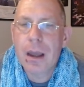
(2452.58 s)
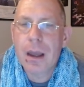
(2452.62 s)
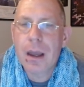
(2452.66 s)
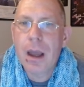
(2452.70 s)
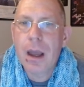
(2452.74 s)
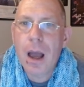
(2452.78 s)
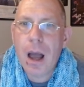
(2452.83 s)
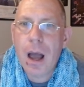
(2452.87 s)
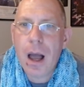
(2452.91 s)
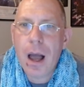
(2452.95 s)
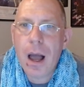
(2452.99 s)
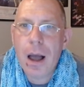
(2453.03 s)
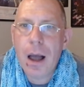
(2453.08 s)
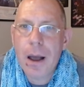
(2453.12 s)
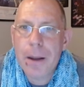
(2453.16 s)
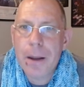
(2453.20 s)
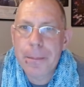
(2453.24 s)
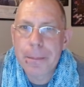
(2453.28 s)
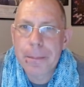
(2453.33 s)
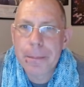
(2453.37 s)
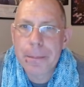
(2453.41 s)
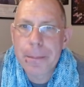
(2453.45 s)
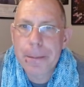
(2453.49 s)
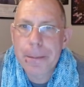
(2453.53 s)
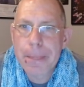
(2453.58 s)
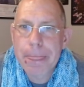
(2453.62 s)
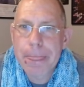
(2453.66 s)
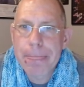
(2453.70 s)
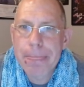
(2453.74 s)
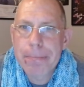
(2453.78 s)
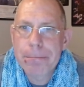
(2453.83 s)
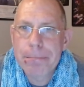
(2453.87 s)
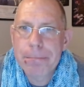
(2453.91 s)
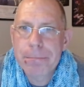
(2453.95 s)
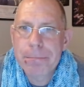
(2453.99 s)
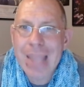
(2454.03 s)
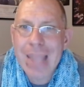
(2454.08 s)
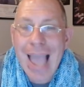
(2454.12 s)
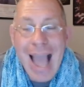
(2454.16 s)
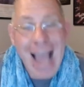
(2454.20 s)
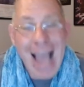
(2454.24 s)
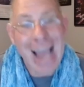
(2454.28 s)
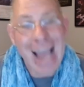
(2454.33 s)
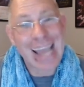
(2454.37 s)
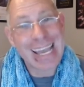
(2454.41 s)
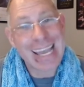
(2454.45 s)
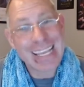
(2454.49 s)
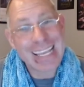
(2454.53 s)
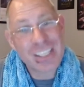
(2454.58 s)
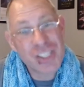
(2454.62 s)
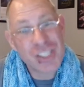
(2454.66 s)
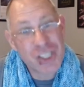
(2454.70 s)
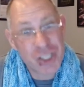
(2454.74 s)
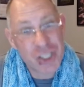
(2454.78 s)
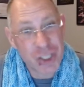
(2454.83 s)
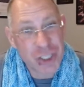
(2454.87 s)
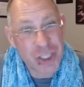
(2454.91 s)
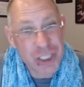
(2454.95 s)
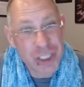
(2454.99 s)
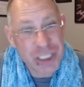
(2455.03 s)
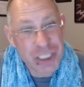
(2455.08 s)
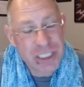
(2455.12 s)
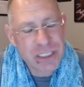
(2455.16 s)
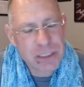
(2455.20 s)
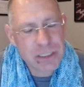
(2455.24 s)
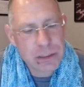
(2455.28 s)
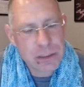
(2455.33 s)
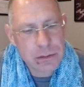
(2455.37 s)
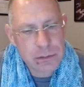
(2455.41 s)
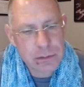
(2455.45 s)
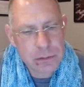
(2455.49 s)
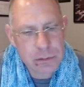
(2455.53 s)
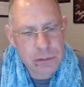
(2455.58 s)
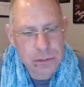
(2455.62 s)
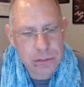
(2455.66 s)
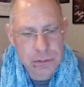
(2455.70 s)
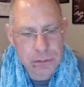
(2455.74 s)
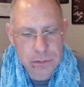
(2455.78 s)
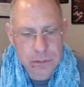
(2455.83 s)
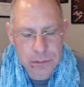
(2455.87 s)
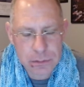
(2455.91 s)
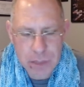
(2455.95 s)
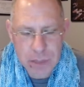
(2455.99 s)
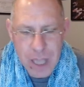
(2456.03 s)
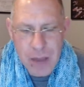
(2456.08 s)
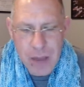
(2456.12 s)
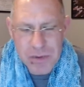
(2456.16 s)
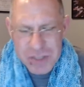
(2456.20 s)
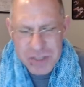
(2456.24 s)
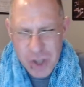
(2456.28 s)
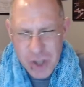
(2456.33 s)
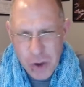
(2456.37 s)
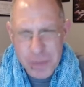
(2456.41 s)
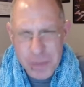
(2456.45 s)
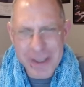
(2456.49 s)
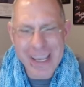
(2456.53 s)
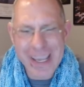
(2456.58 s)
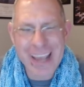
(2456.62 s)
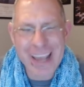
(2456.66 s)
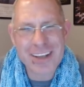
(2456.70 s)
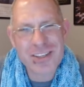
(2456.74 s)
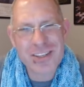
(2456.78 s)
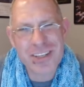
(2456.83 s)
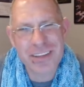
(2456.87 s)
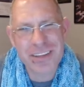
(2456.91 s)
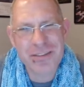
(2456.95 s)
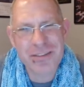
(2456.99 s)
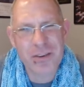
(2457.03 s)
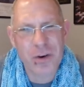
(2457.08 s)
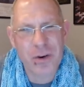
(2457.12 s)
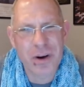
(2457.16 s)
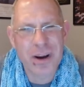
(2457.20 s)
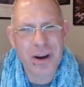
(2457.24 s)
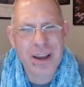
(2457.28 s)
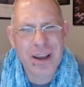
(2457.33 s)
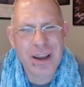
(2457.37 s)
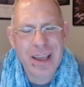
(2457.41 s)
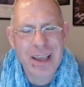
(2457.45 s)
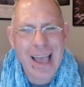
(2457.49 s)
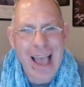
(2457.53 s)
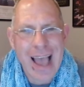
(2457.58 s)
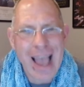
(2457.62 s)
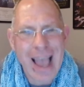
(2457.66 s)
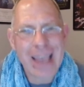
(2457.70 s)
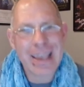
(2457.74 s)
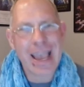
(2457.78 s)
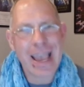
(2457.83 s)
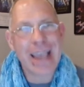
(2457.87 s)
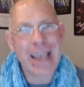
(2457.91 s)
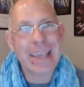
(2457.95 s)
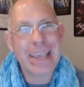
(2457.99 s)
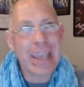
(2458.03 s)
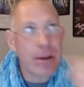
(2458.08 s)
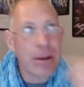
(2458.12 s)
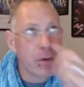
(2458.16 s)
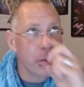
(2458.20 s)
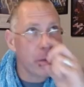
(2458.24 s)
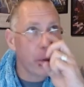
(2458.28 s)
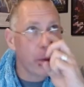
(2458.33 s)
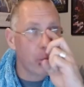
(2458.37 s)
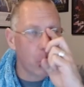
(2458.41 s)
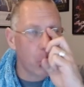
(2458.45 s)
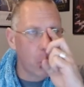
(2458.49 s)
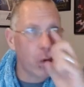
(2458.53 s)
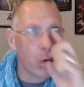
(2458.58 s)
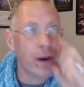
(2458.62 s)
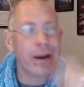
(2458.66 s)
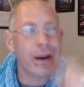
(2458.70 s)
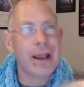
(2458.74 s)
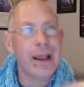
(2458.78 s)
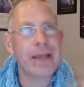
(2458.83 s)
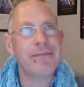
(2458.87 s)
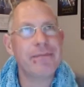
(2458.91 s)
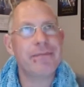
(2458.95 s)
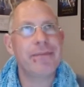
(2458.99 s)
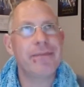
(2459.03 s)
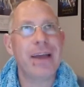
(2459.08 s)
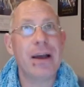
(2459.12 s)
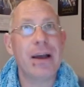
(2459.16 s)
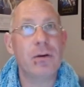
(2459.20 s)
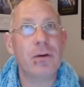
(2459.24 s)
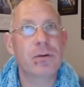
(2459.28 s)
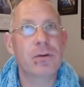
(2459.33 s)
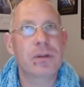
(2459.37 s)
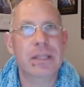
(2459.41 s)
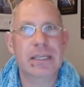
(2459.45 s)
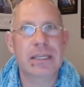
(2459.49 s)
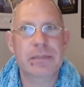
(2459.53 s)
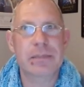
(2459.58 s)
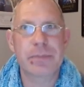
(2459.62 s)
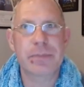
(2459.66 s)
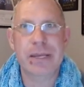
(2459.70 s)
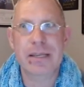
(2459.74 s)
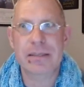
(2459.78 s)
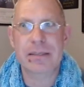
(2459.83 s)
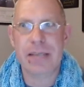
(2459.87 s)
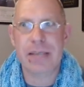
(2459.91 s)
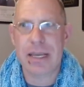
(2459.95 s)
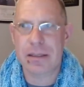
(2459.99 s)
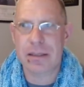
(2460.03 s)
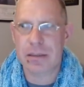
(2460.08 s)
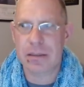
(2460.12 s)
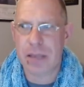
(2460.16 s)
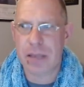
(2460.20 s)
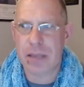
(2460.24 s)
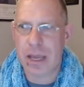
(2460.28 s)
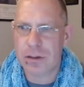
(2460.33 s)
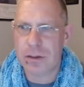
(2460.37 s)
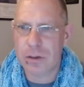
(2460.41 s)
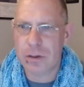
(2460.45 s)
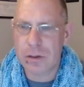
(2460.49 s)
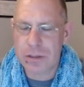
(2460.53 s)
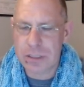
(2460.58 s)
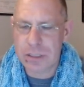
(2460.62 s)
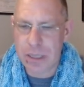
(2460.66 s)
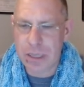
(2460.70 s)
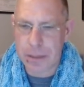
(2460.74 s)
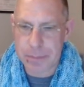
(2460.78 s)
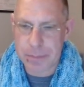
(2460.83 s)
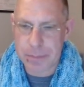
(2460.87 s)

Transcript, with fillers: Um, it's good. I was hoping actually for, I, I can't remember where I found this, because I, I looked up,